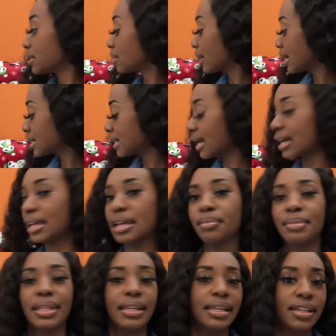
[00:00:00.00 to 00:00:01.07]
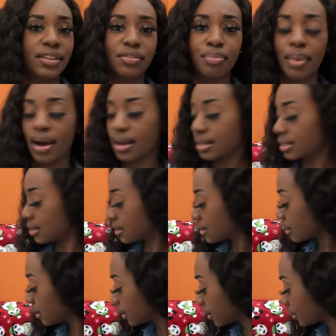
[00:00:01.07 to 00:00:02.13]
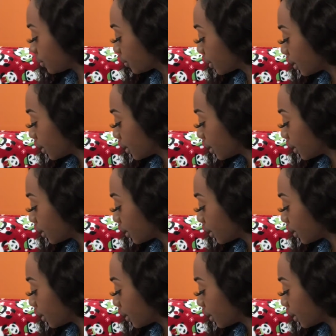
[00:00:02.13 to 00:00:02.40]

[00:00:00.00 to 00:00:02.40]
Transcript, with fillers: So that's like an empty gift box and stuff.